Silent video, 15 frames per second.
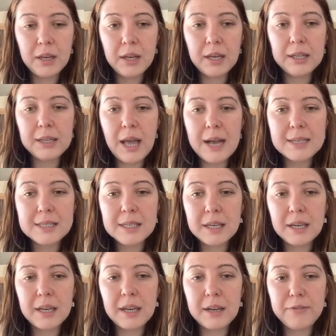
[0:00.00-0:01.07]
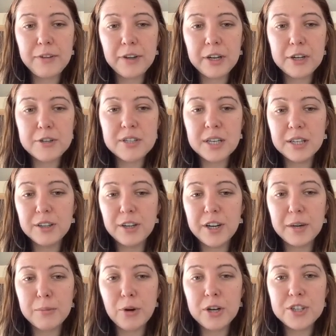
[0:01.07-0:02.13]
And lastly, if you're interested in
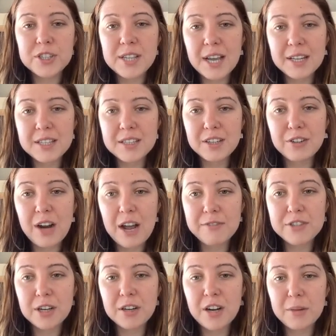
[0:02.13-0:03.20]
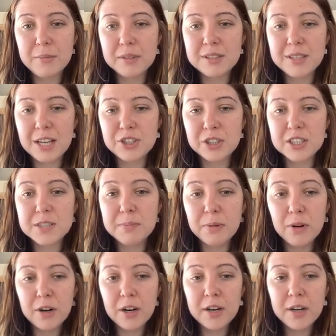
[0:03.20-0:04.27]
learning more, just head to
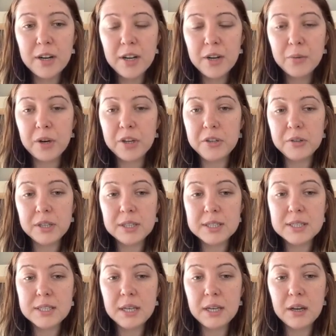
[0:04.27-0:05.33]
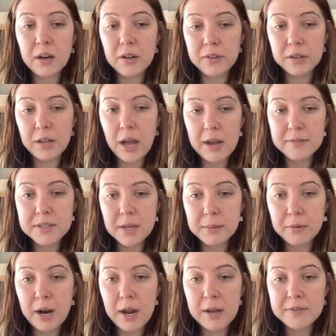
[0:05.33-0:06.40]
thegraph.com/explorer, where you can see all the live
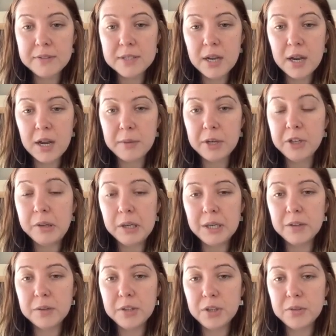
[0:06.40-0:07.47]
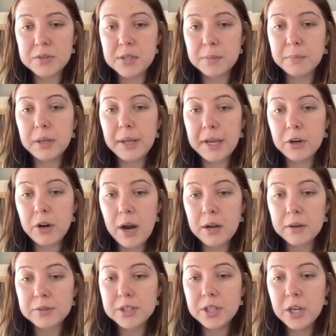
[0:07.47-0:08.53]
subgraphs, and you can even use the
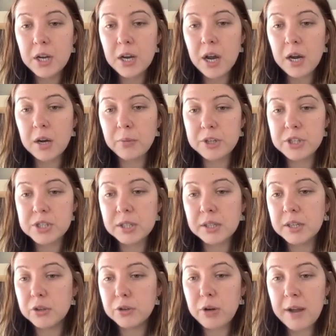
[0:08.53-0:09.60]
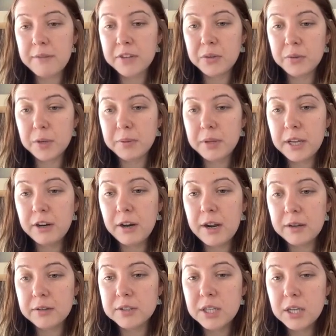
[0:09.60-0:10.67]
playground, which is a little GraphQL
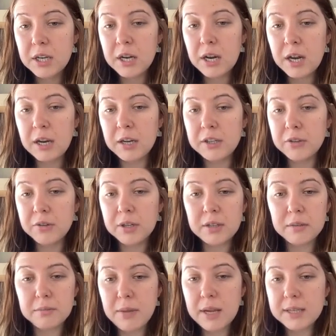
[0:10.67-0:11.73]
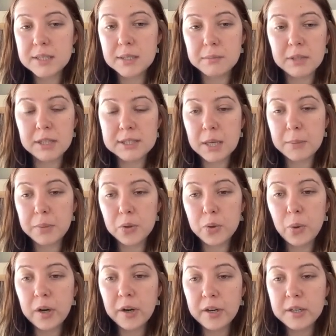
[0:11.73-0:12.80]
playground. You can make some example
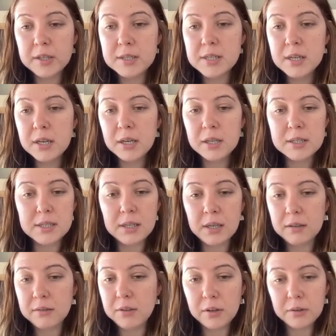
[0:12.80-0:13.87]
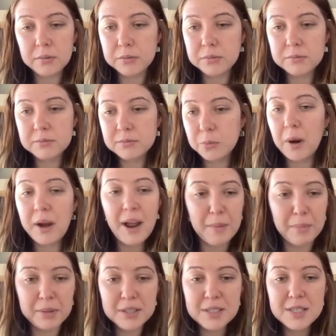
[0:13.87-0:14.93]
queries and see, what
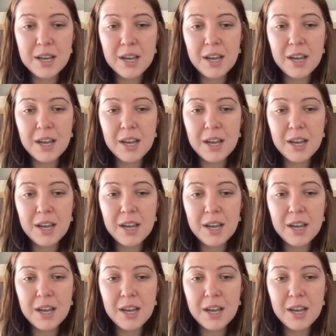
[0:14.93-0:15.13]
happens.